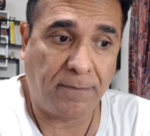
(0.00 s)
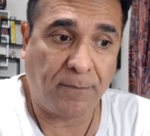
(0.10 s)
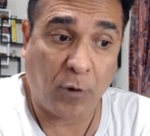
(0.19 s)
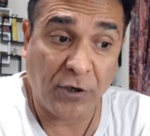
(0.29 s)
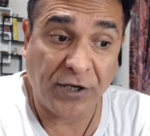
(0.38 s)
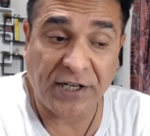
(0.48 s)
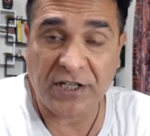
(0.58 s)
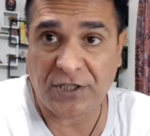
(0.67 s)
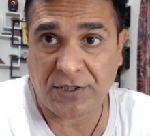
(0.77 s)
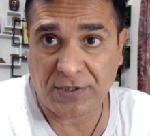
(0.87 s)

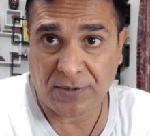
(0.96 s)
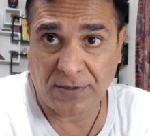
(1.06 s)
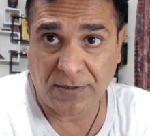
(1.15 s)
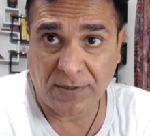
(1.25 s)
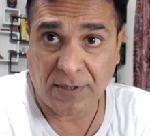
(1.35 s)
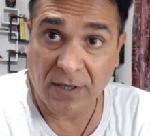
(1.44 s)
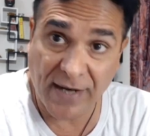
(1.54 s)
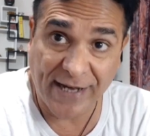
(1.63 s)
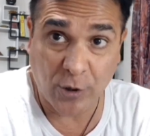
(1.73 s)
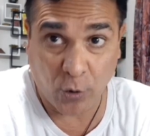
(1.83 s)
politics,
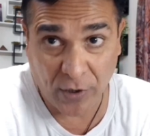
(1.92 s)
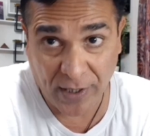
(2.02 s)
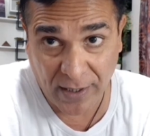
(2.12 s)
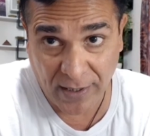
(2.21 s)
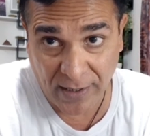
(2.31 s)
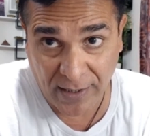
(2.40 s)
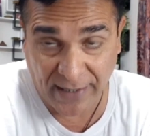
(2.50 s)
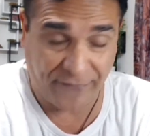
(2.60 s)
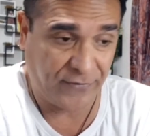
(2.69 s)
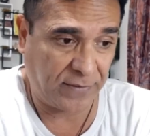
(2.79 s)
right or
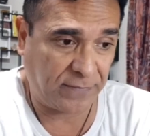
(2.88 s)
left.